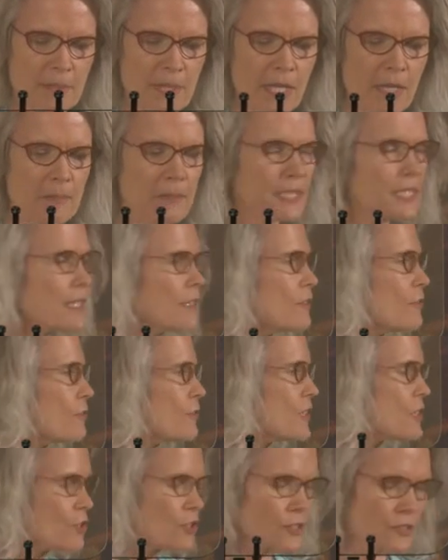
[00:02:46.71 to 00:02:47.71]
public
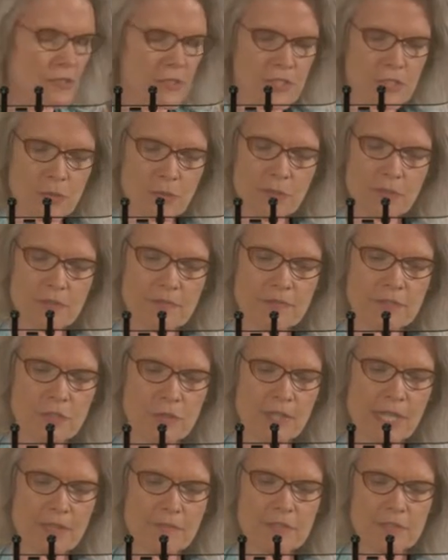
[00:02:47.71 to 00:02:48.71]
officials who have
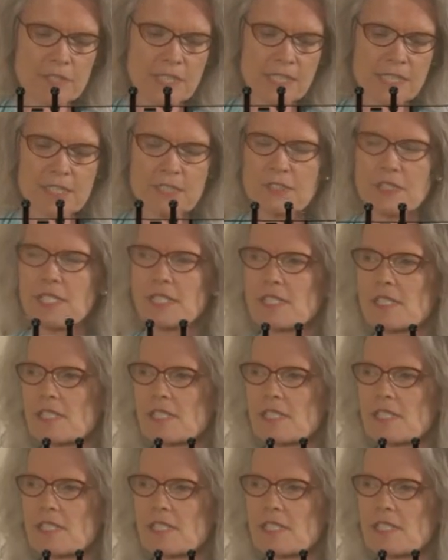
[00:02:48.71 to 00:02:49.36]
traveled here in